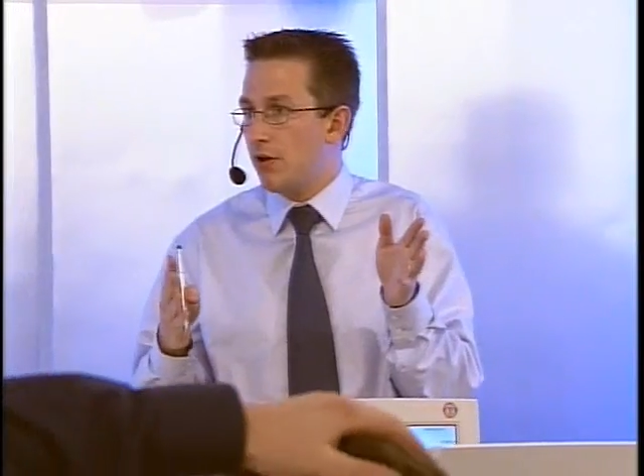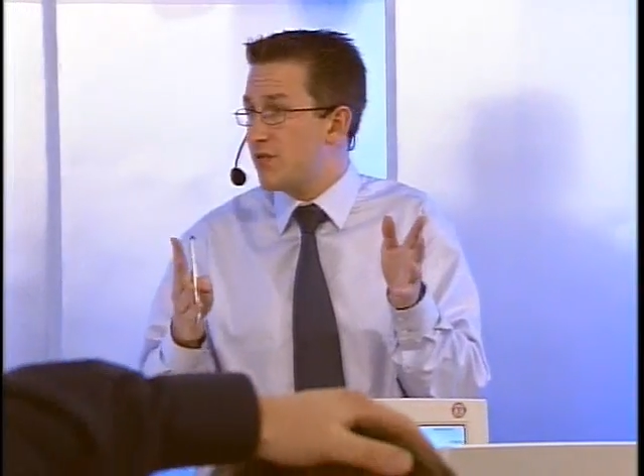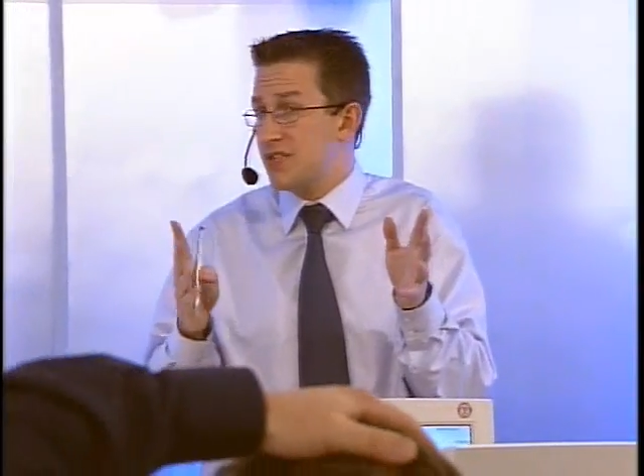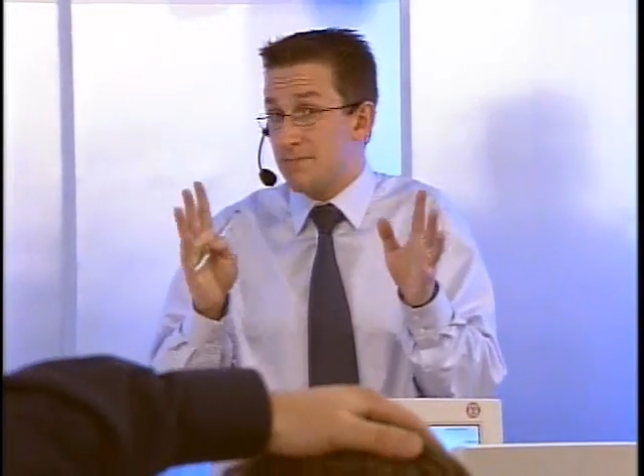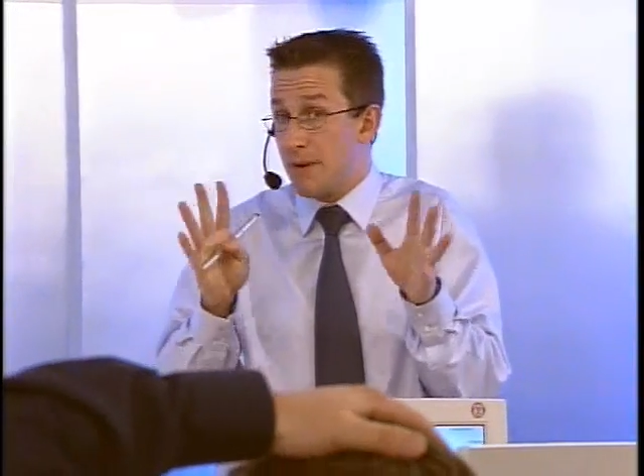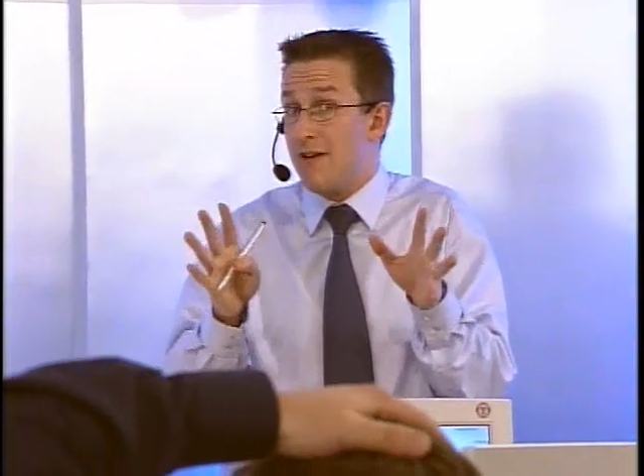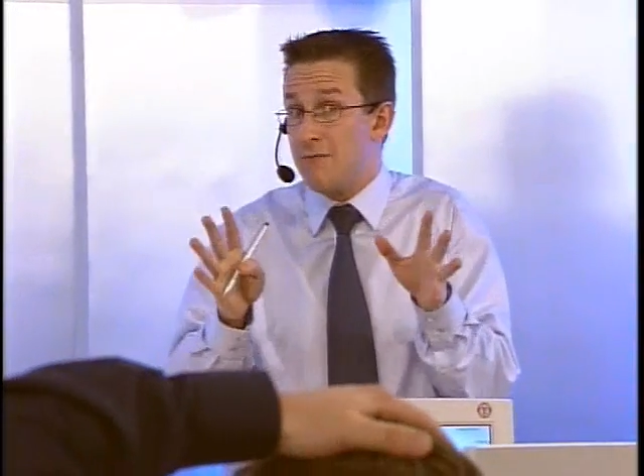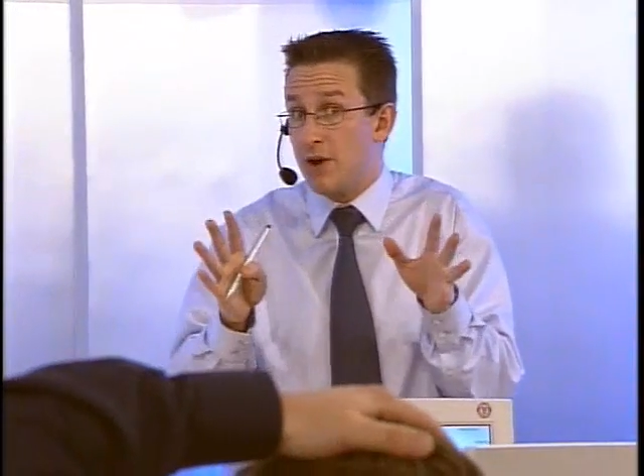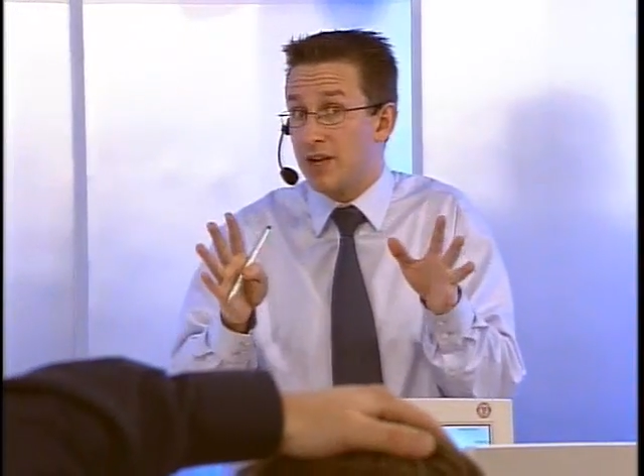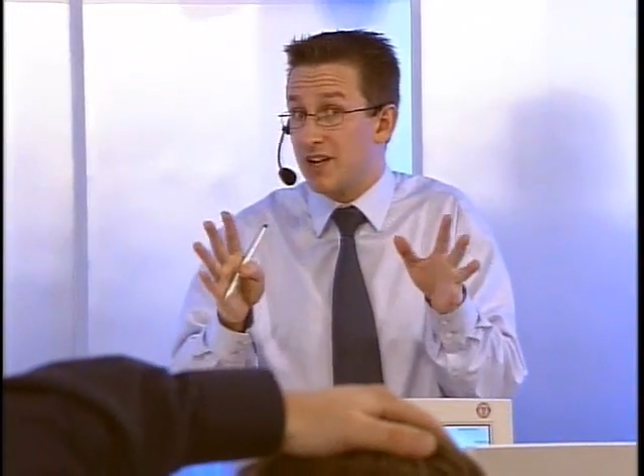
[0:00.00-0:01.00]
Obviously,
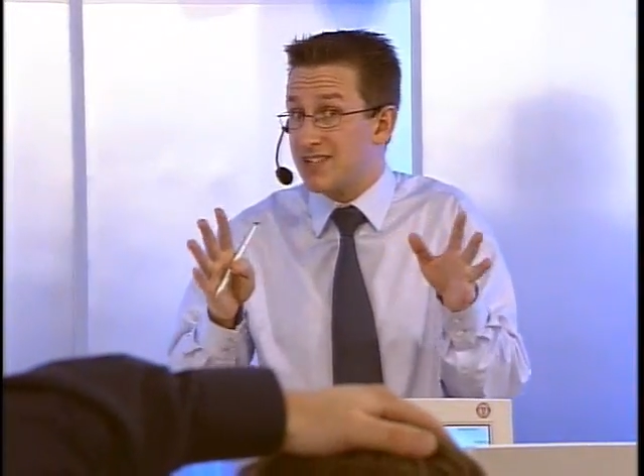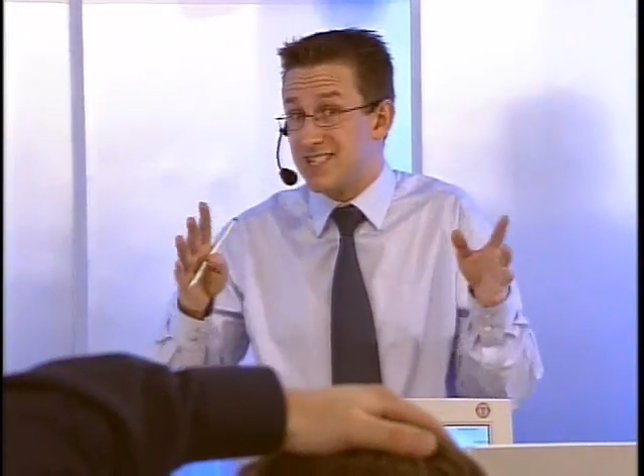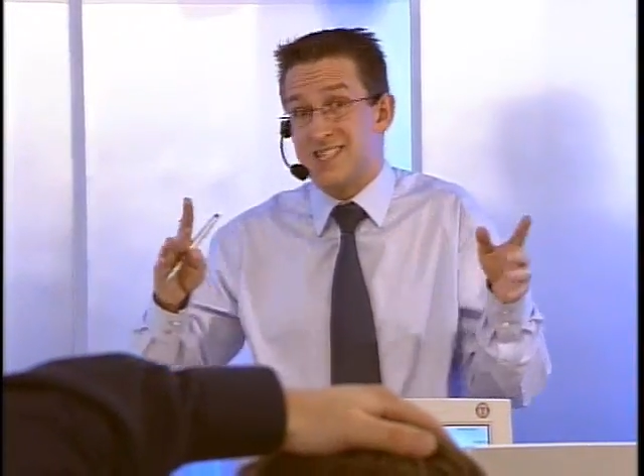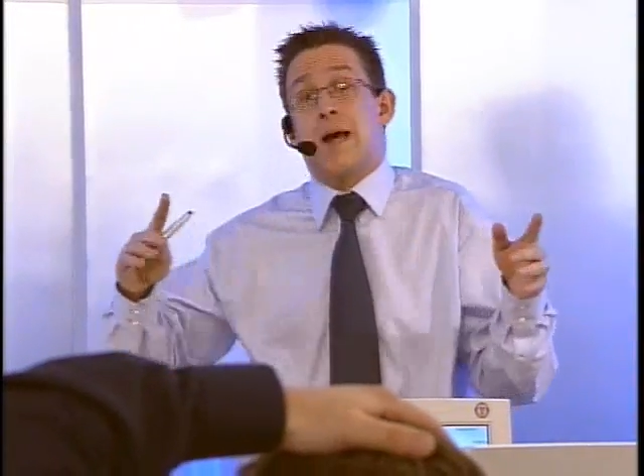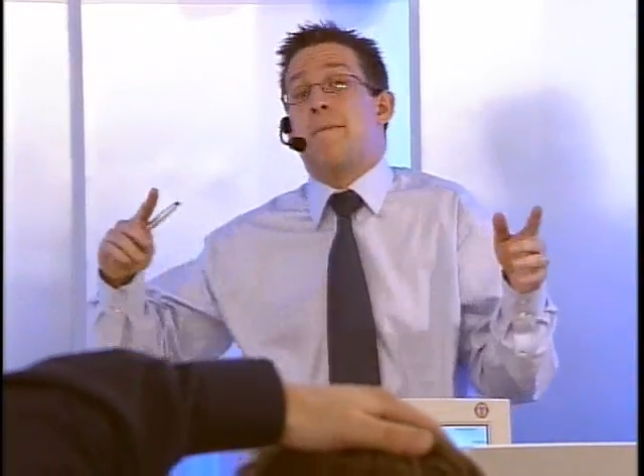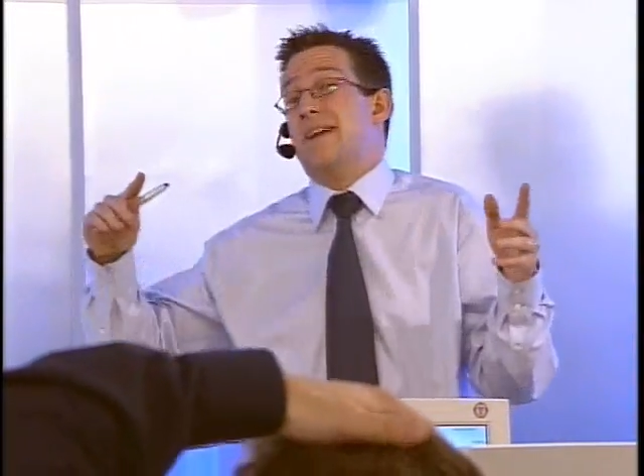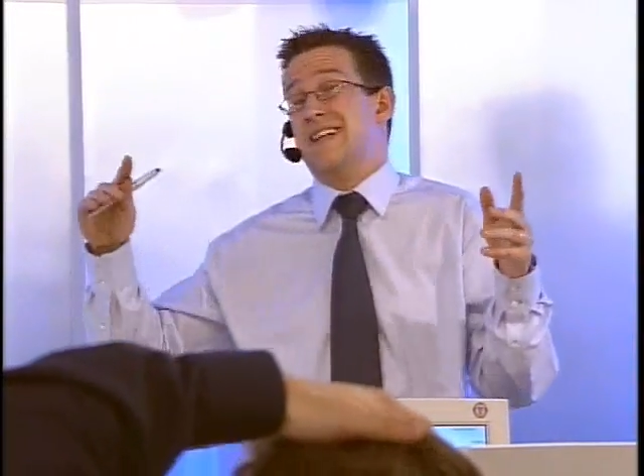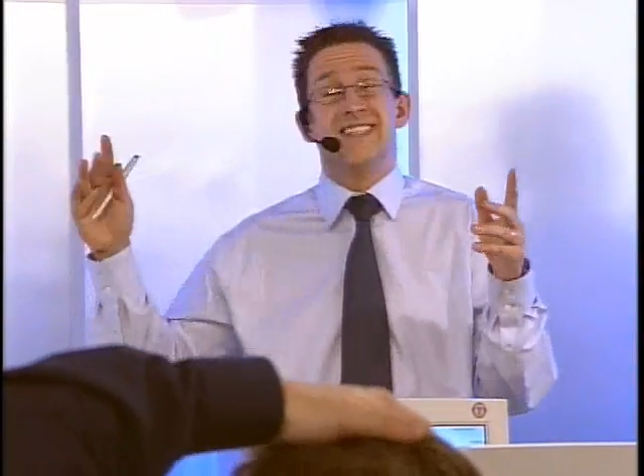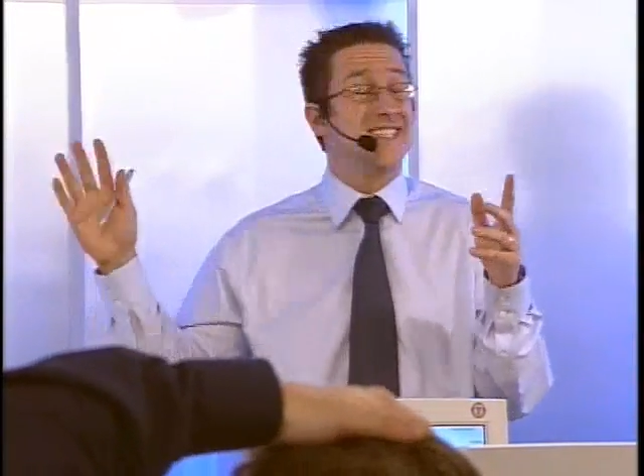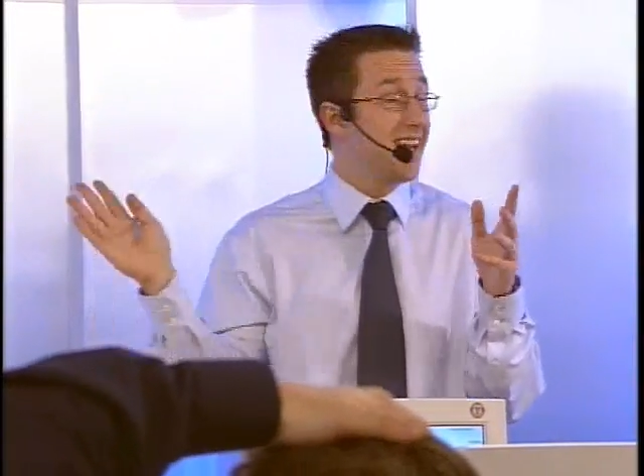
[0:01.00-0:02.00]
bear in mind, guys, this is
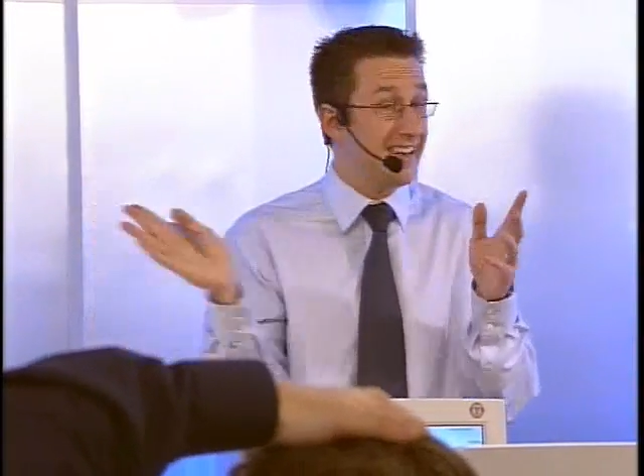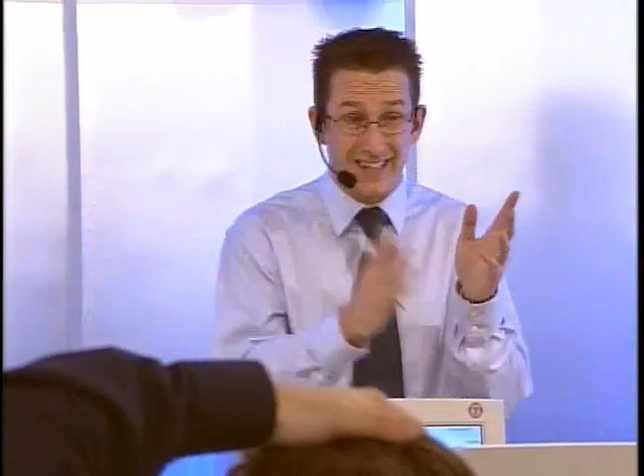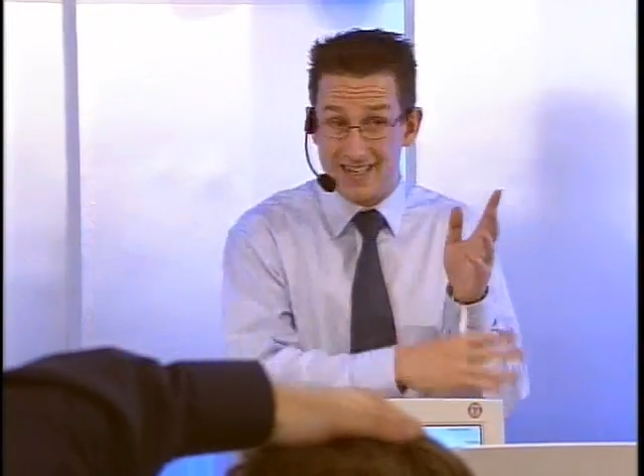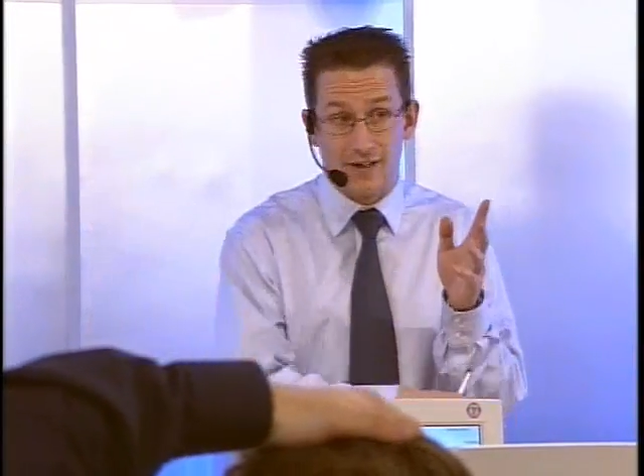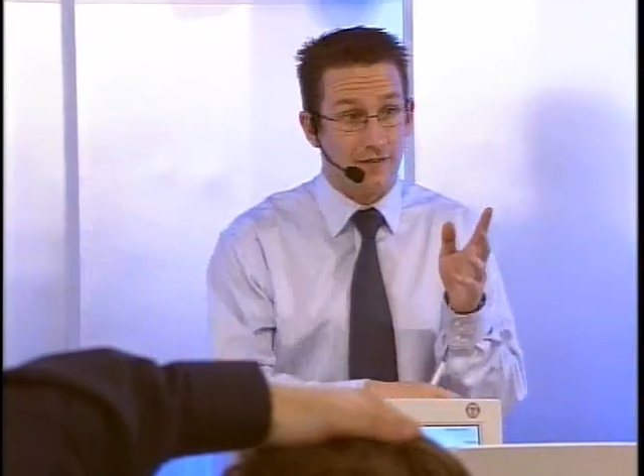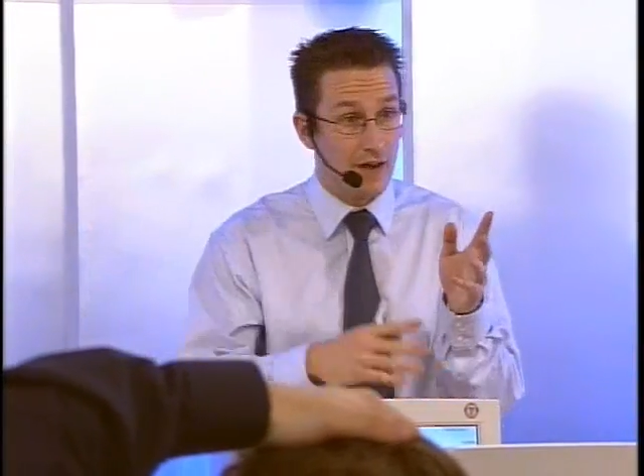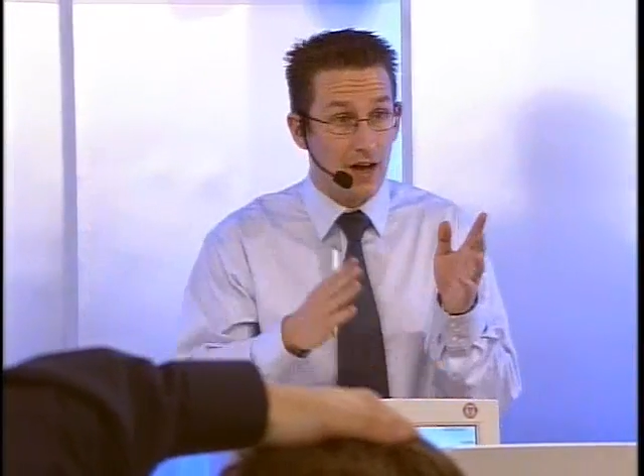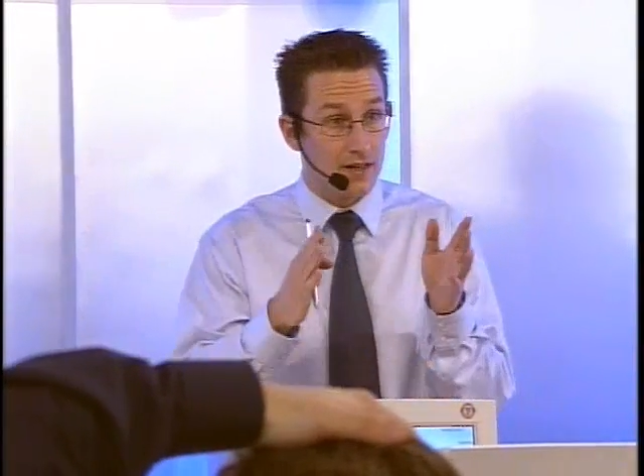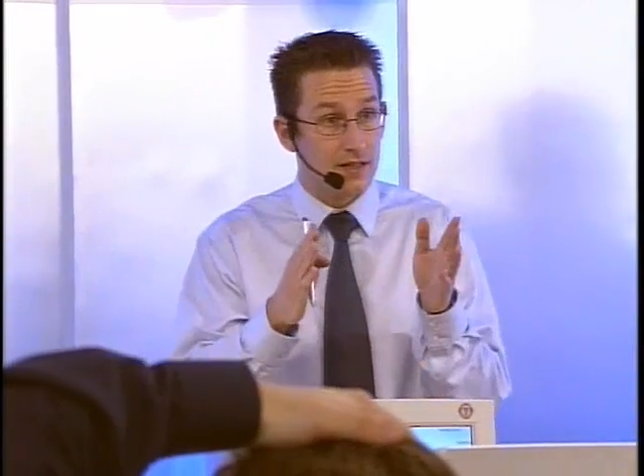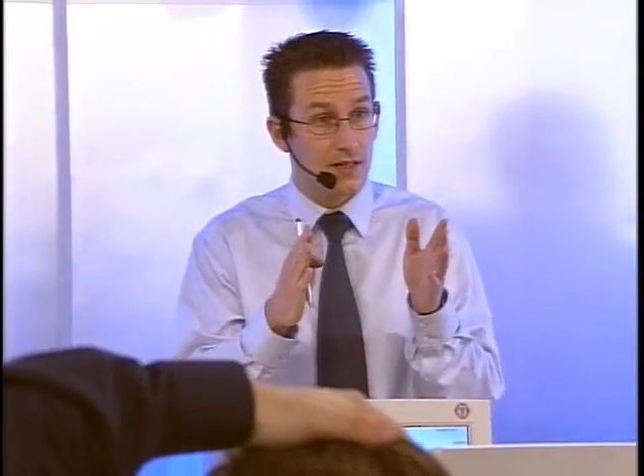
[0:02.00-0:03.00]
happening lightning
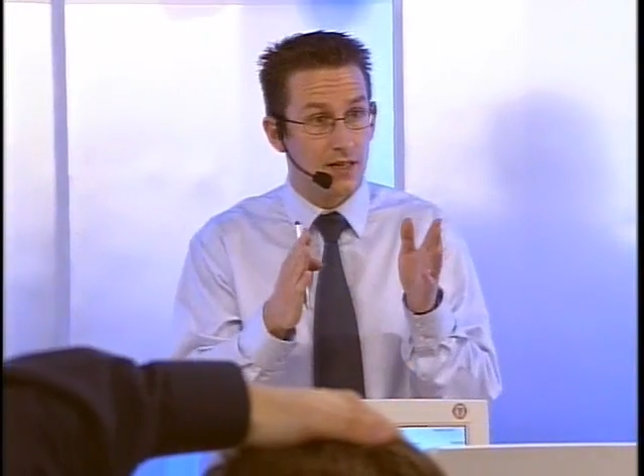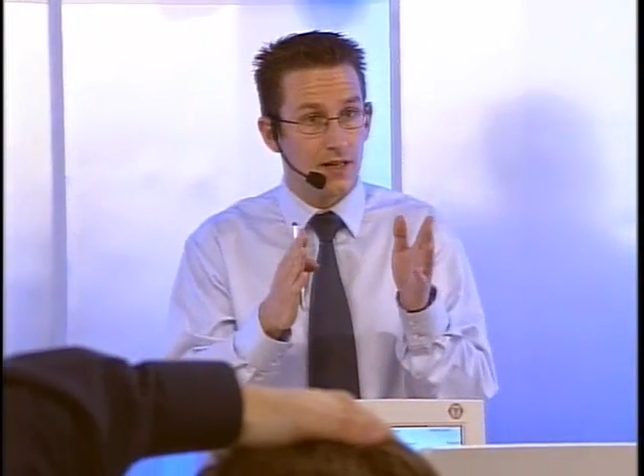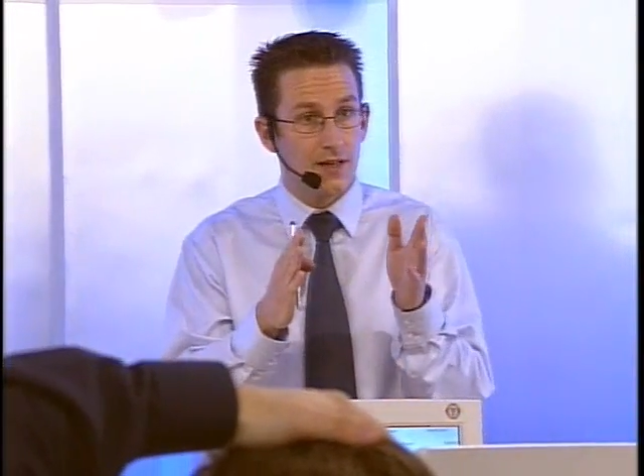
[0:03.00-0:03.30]
fast.